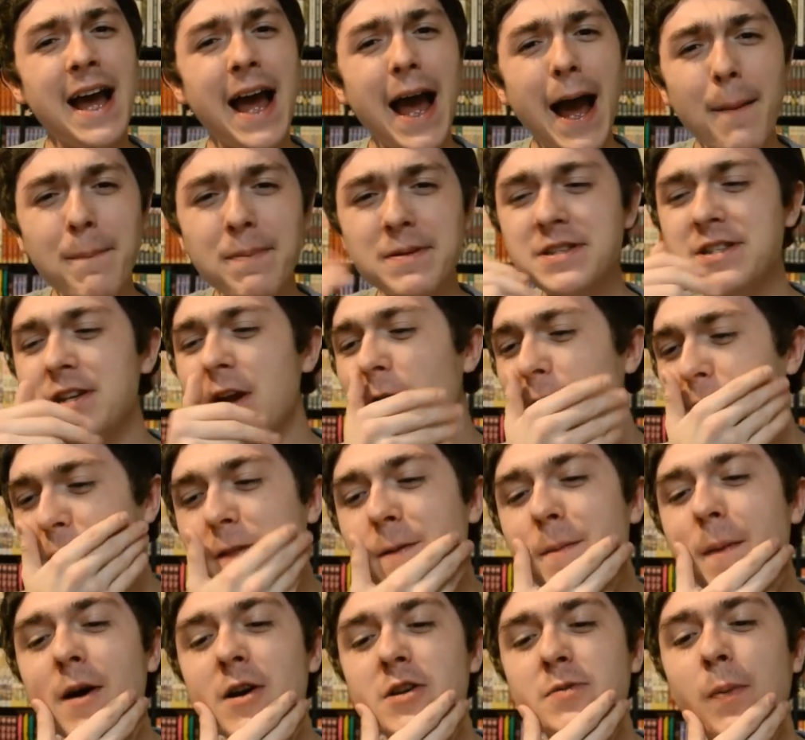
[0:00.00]
Episode, for
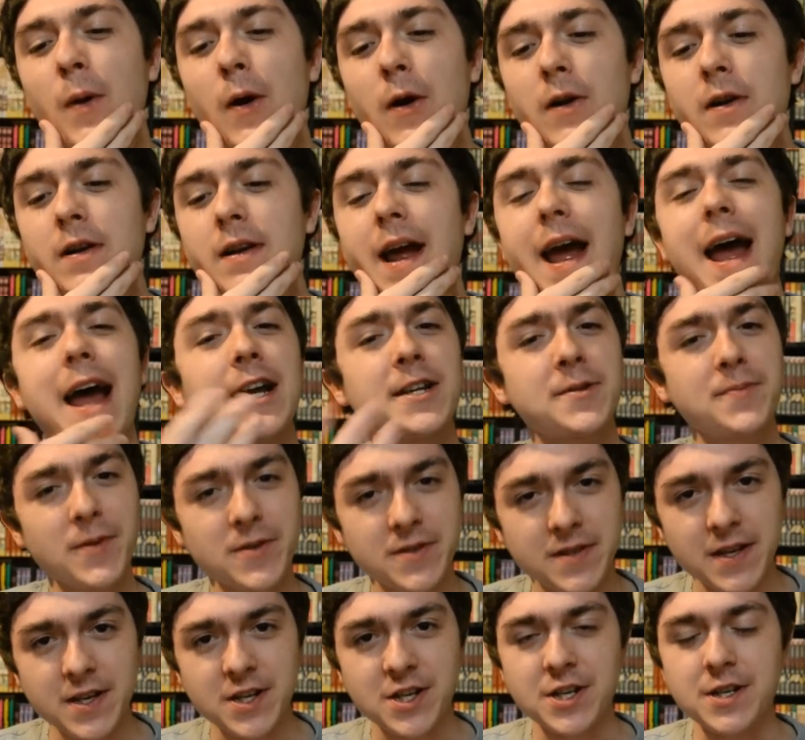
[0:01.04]
the most part,
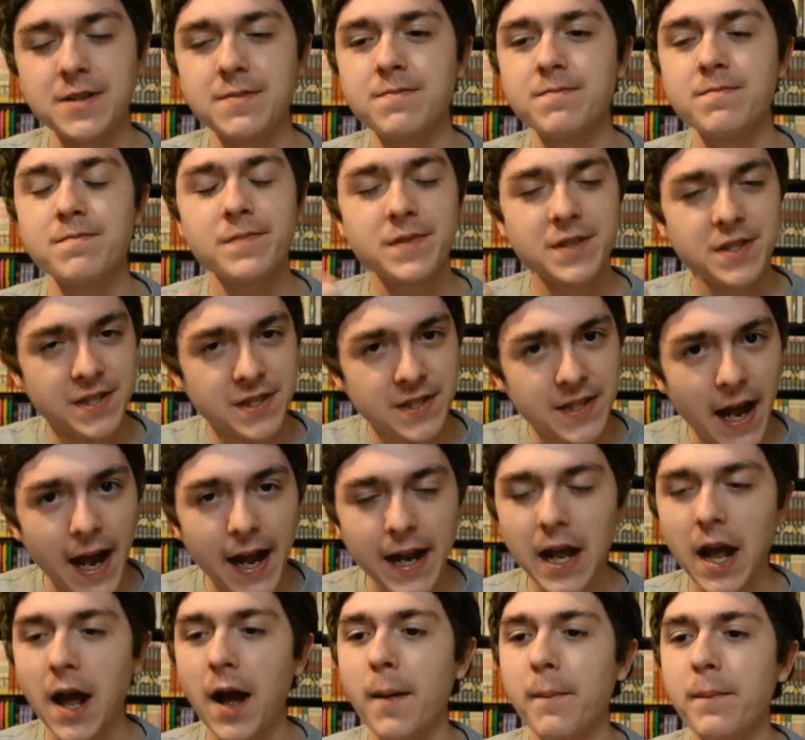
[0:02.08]
exposition,
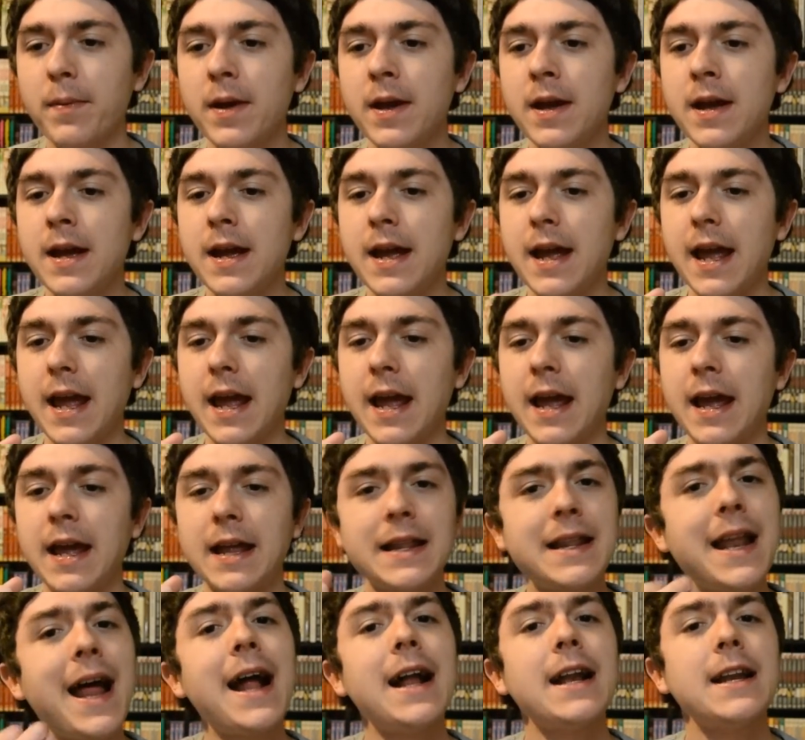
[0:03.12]
setup,
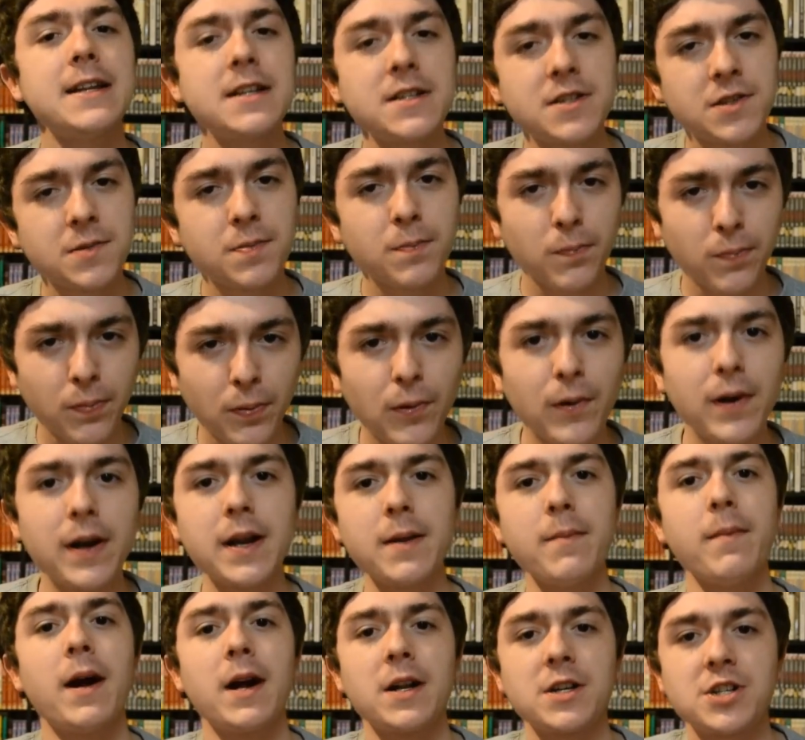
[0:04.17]
and that is
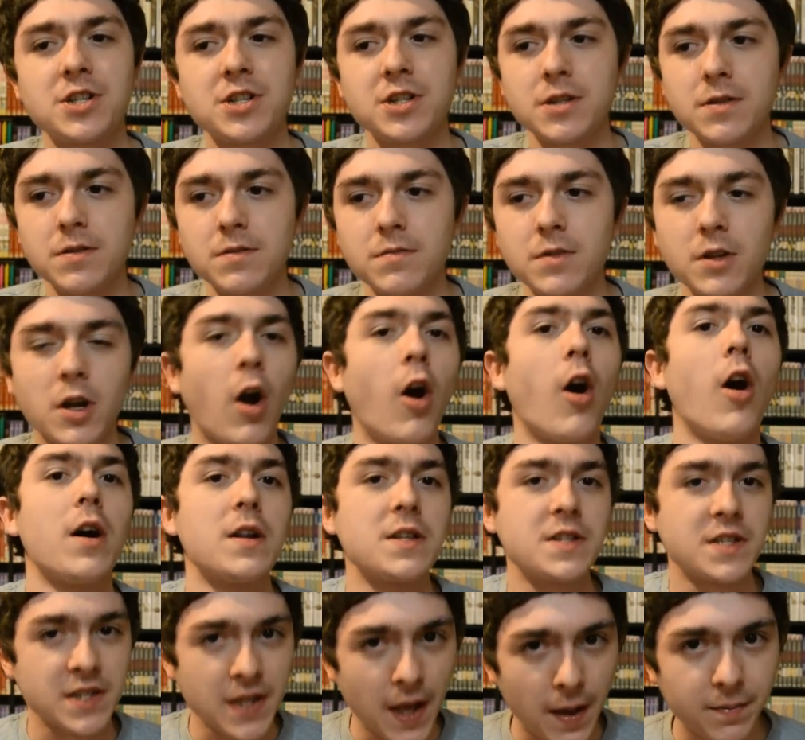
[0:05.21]
pretty much the
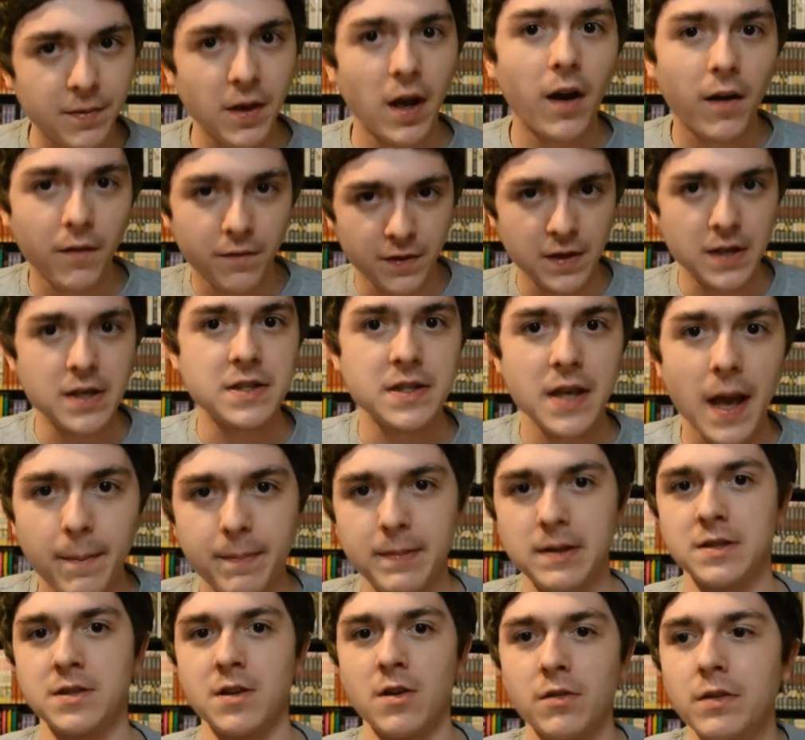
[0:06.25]
concept of this
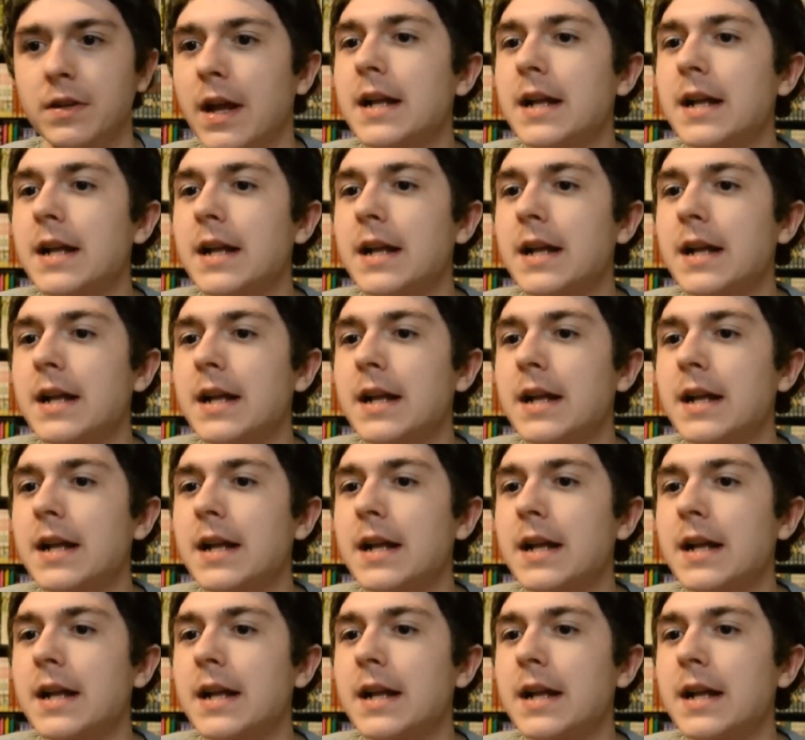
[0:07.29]
episode.